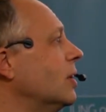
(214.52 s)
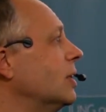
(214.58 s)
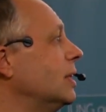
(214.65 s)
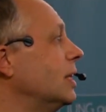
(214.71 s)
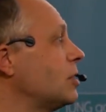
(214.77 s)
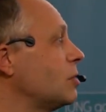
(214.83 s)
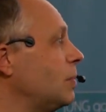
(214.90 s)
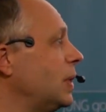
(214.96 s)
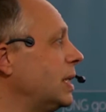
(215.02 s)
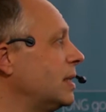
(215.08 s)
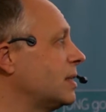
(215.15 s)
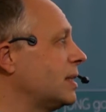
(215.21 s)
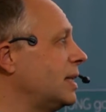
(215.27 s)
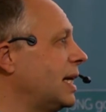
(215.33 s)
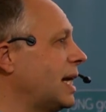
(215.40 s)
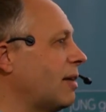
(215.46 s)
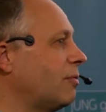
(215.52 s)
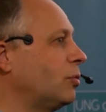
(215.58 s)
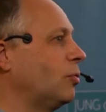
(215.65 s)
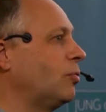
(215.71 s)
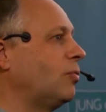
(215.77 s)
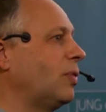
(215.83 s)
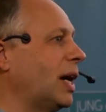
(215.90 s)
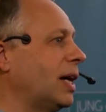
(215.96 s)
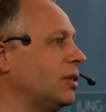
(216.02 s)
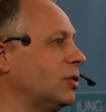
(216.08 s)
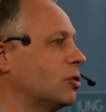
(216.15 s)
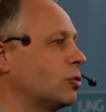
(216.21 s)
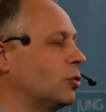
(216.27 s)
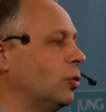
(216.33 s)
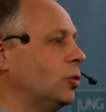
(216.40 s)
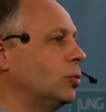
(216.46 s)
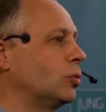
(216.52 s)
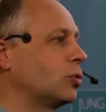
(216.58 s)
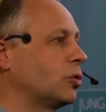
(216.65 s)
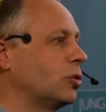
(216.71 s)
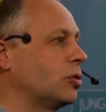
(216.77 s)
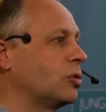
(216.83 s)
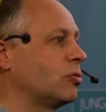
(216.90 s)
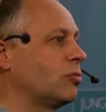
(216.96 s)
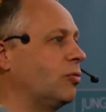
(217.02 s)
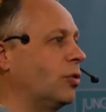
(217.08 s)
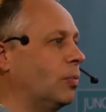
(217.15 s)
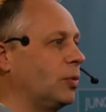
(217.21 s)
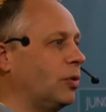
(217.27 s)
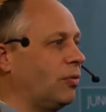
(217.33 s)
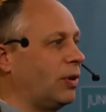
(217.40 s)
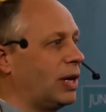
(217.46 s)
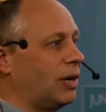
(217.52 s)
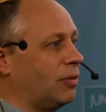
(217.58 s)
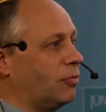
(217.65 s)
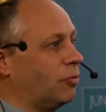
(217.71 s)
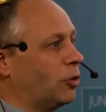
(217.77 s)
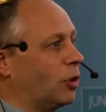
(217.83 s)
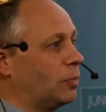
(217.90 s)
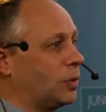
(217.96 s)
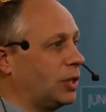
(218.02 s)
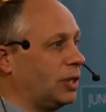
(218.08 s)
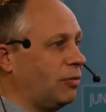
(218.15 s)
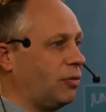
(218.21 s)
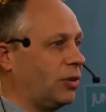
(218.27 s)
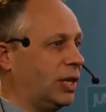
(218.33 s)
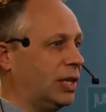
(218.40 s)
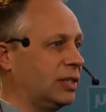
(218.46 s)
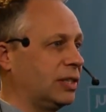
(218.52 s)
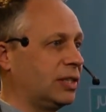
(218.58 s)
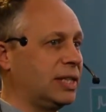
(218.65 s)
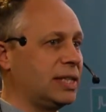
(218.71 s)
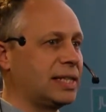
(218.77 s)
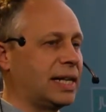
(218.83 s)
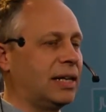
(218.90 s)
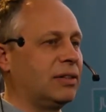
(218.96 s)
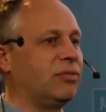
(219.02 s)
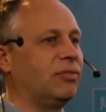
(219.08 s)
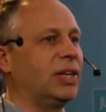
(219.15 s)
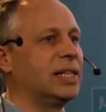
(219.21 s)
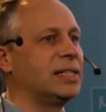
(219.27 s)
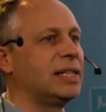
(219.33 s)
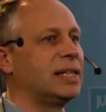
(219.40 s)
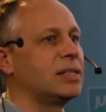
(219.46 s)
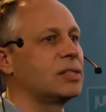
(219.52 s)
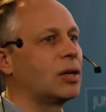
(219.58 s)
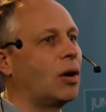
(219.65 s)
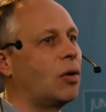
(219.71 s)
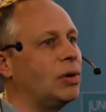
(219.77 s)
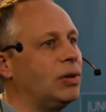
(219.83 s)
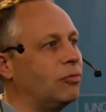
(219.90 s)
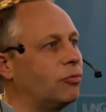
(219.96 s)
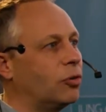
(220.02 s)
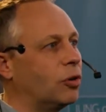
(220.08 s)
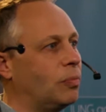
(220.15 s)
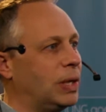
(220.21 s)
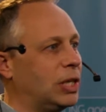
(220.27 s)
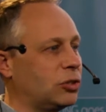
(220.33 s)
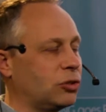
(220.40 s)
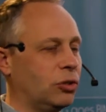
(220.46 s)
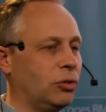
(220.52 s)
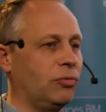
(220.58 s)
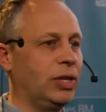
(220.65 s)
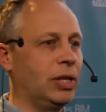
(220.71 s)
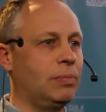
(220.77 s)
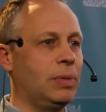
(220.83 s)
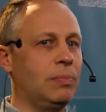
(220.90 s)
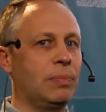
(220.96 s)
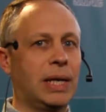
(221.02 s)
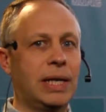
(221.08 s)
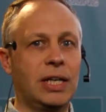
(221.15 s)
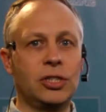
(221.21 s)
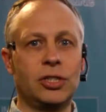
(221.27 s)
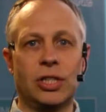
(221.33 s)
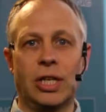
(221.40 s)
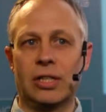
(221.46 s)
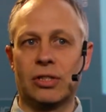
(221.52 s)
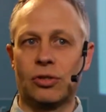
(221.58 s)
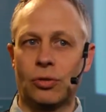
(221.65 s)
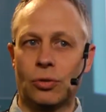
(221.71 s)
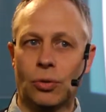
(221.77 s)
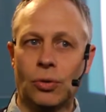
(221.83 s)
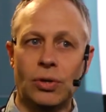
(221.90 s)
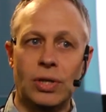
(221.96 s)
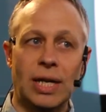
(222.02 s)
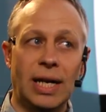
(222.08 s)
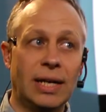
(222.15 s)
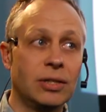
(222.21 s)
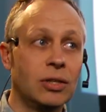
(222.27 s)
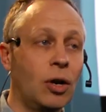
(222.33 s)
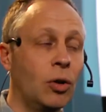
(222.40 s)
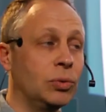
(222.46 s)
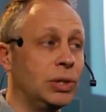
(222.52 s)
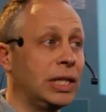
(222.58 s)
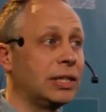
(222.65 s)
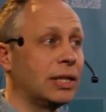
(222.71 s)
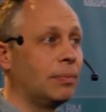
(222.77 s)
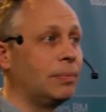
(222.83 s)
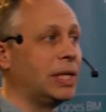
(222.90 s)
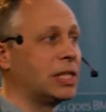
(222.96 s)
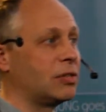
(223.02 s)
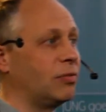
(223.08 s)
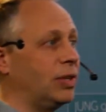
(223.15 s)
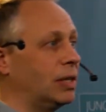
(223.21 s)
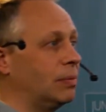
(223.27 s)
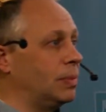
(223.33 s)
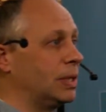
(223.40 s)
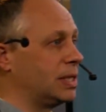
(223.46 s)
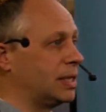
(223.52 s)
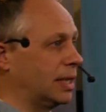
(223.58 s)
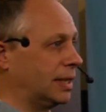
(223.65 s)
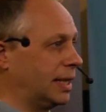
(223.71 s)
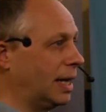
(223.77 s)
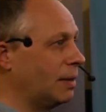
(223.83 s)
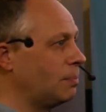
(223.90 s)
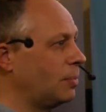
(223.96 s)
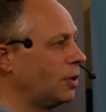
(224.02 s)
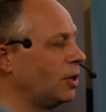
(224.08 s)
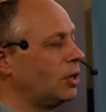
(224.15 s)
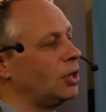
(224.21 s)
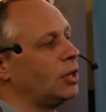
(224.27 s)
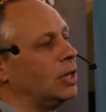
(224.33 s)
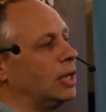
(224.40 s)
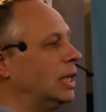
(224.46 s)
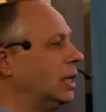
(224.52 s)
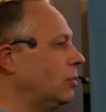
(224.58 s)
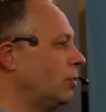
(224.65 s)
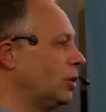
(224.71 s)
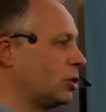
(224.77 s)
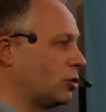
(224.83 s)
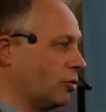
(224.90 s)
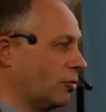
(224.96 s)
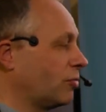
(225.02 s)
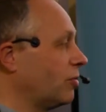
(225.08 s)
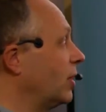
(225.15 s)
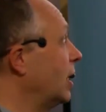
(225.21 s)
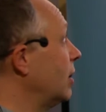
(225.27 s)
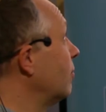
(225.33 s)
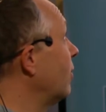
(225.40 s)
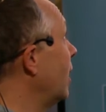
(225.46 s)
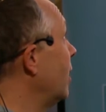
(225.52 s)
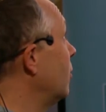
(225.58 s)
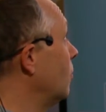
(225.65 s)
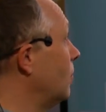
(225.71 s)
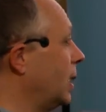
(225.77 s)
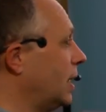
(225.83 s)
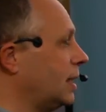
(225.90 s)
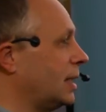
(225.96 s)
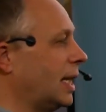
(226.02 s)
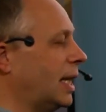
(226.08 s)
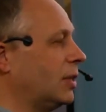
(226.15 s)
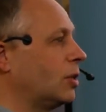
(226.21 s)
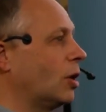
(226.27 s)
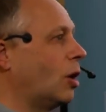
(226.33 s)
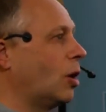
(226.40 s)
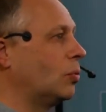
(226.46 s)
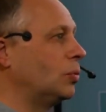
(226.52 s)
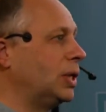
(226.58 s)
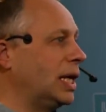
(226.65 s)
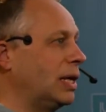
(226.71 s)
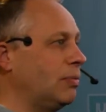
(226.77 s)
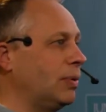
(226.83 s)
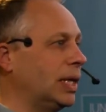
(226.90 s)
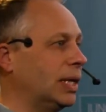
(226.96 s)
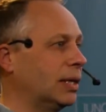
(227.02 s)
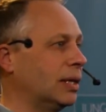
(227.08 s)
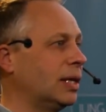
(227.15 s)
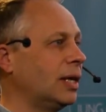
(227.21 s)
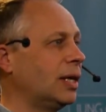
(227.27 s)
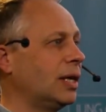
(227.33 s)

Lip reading: This means they have to find the solutions from the different design phases, how information will be managed and stored, and how database will be set up, in which software environment, and how they will